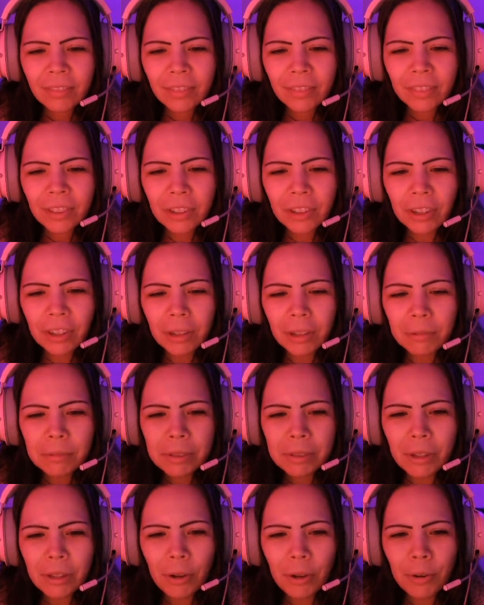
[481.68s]
there you go,
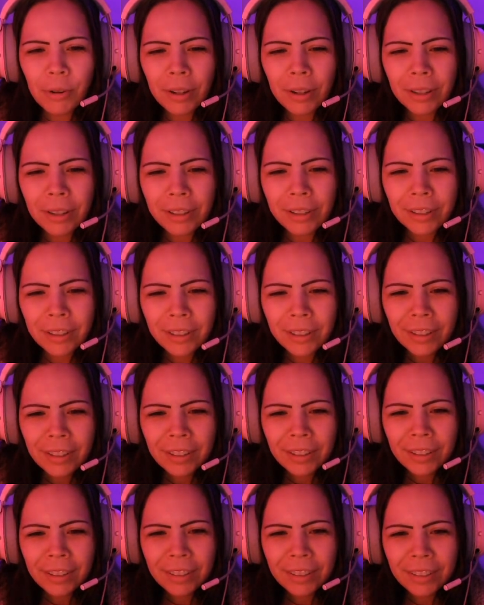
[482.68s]
go i swear if i
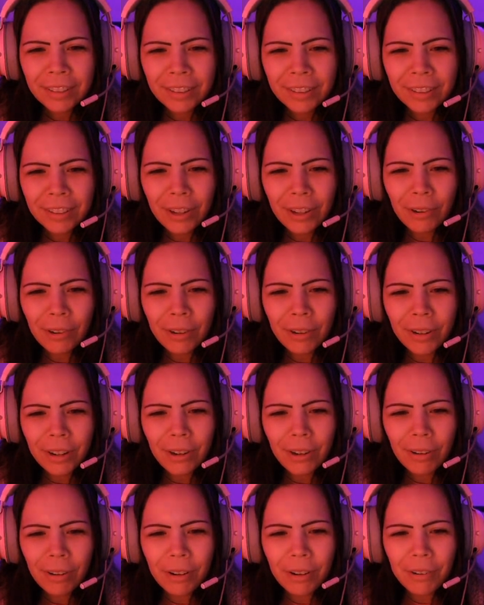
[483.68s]
die go go
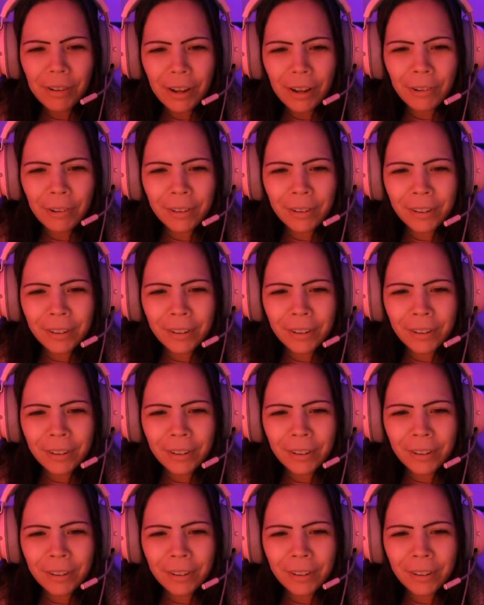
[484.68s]
go go